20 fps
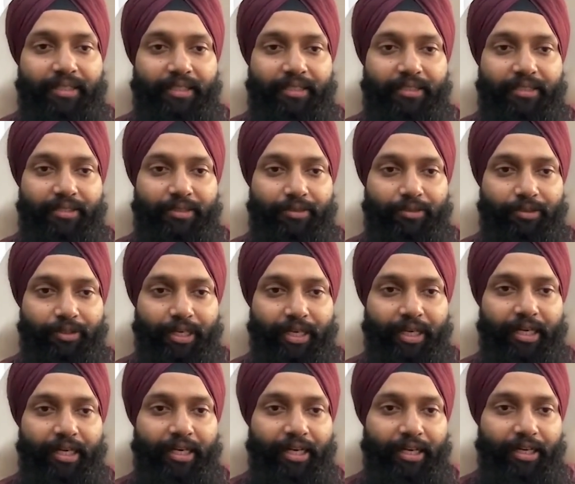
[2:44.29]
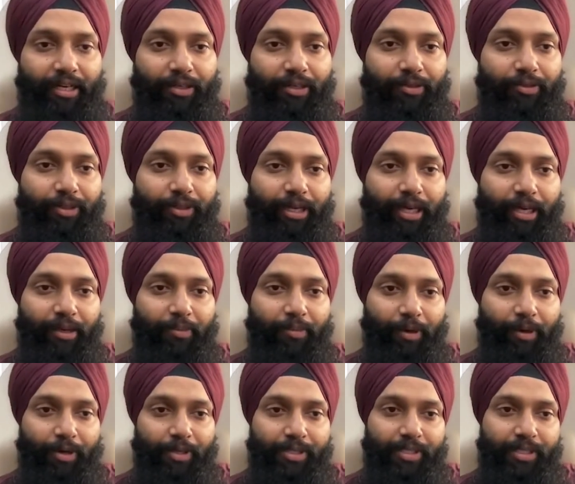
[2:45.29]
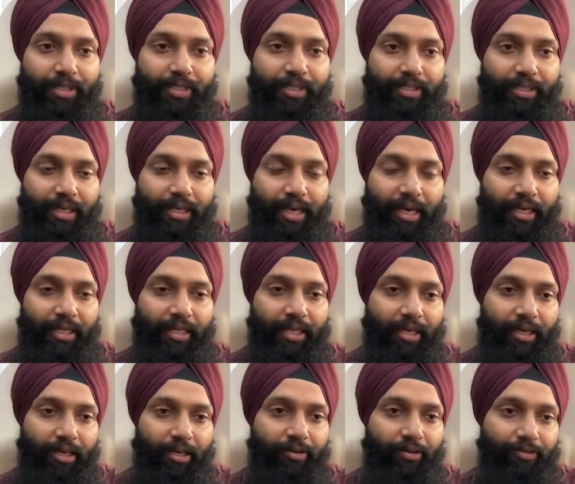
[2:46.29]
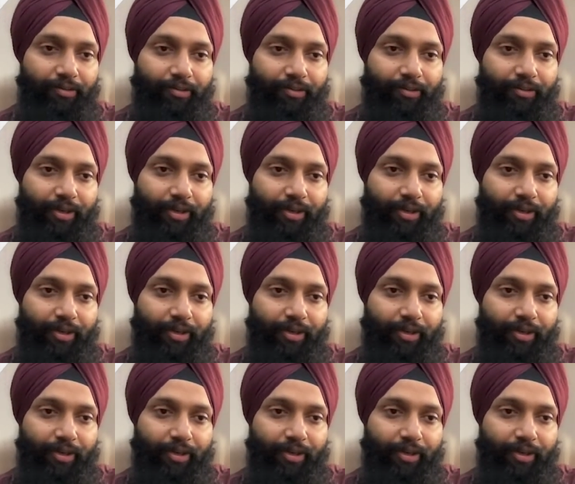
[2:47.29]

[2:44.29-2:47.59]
It's a good technique to take pauses at the end of